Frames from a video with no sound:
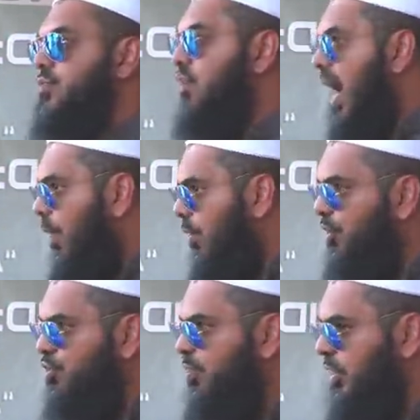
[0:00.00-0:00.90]
So our
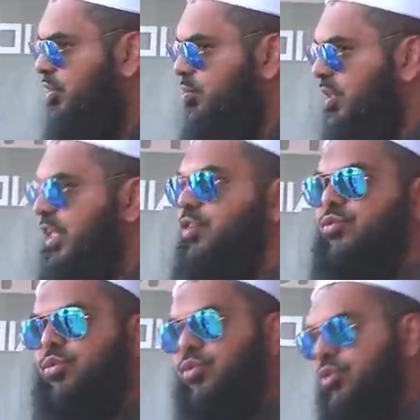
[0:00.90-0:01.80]
responsibility is
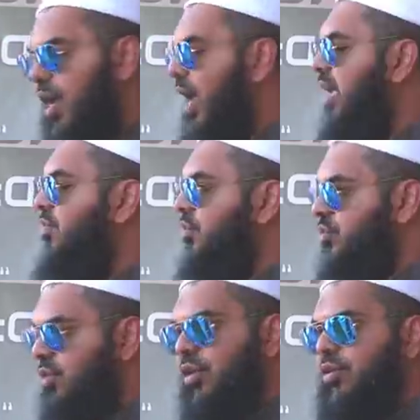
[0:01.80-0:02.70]
to strive and
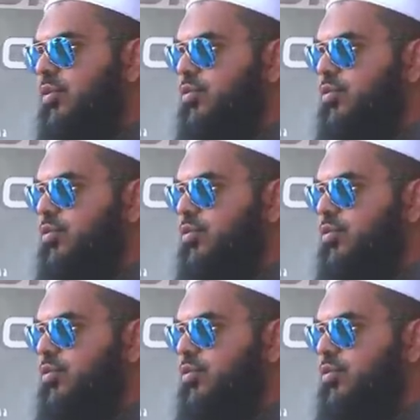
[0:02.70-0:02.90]
struggle,